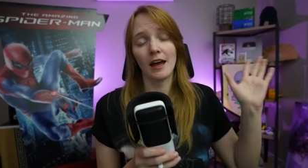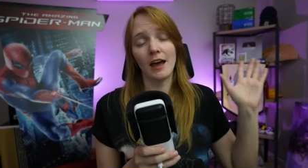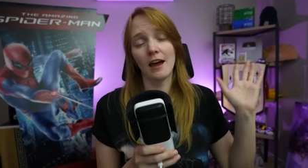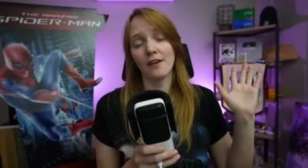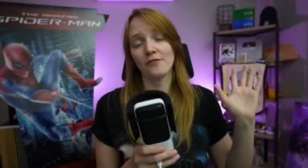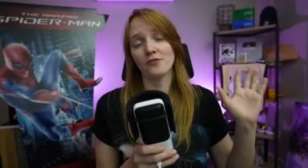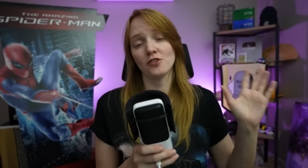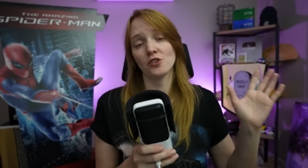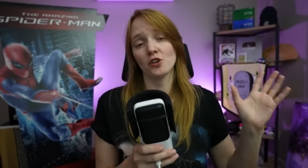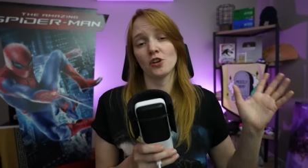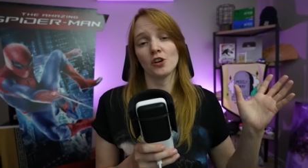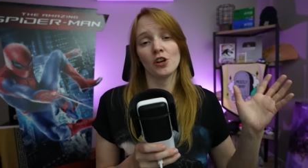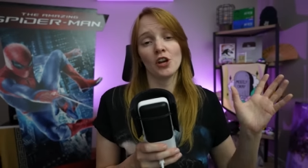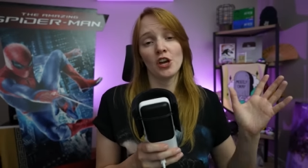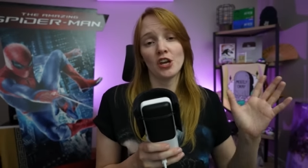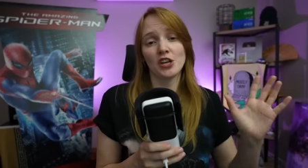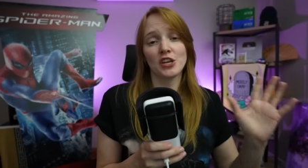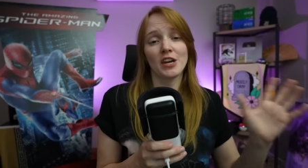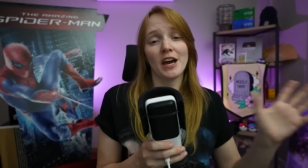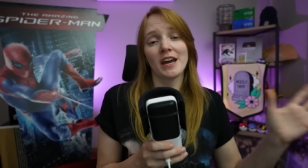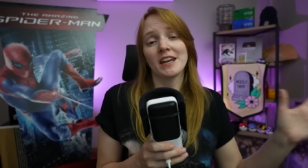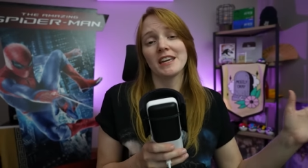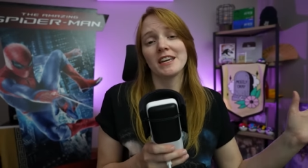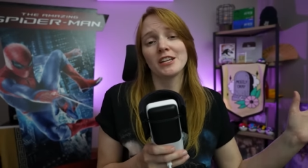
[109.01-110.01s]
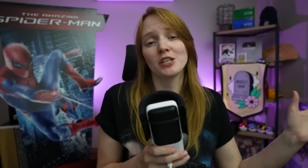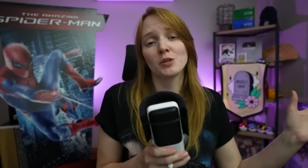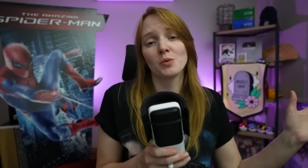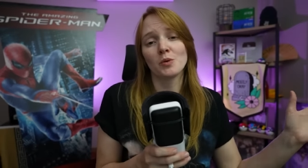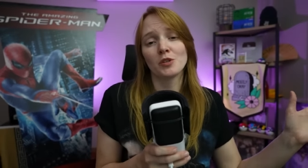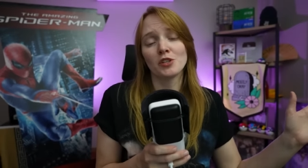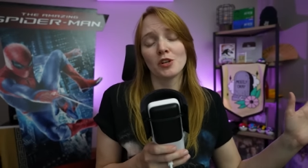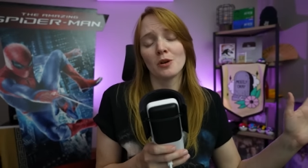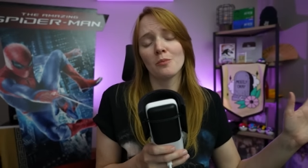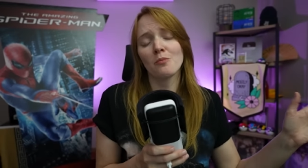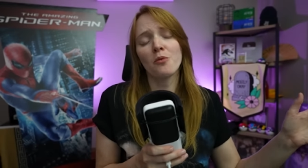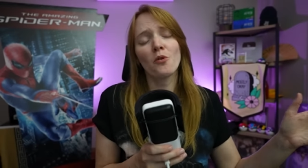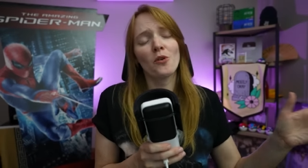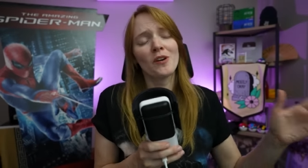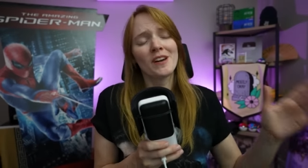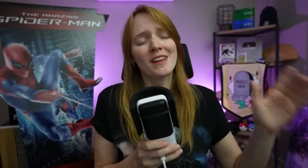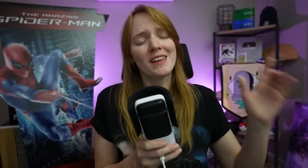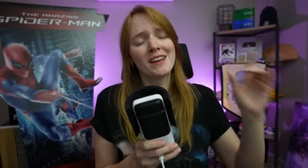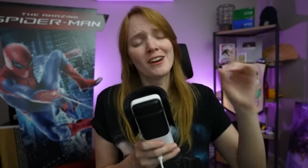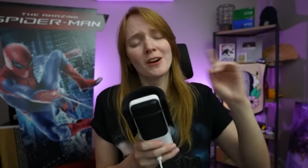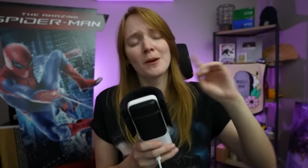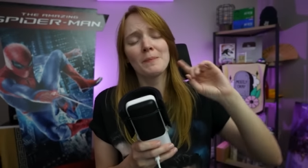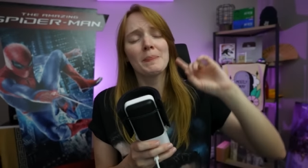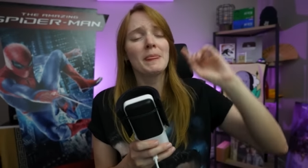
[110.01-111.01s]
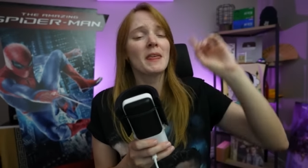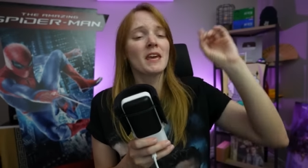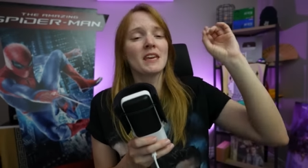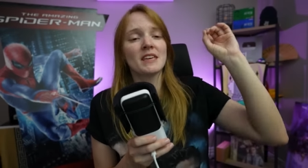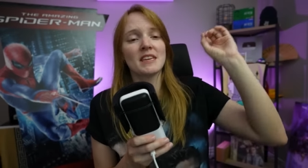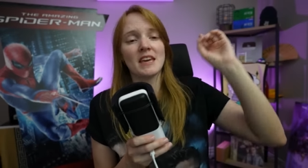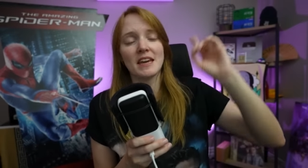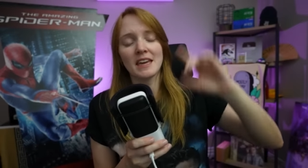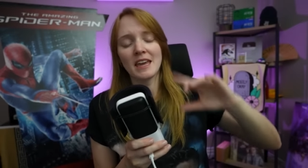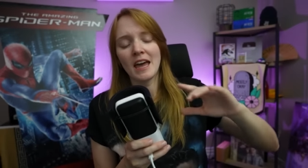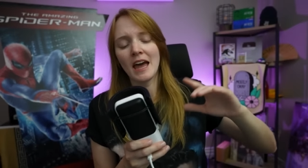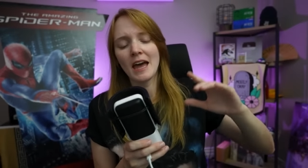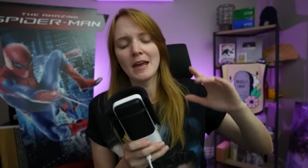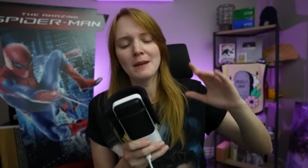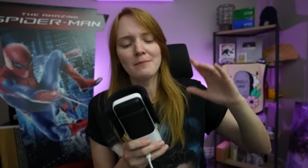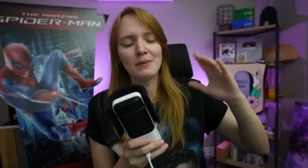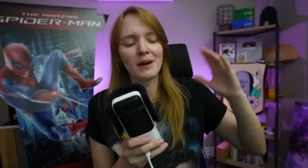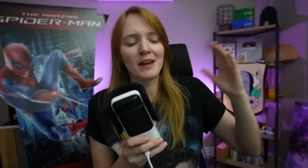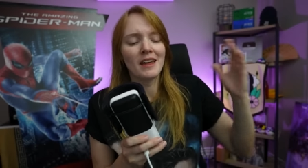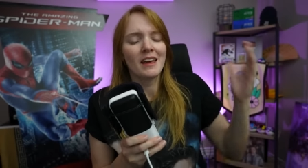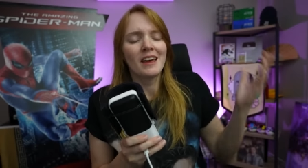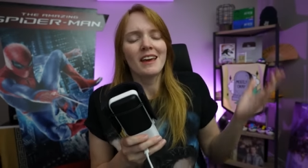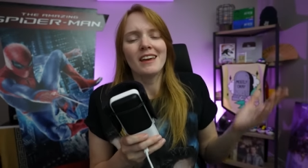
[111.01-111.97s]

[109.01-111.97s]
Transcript: after you kind of get to a certain point here you can but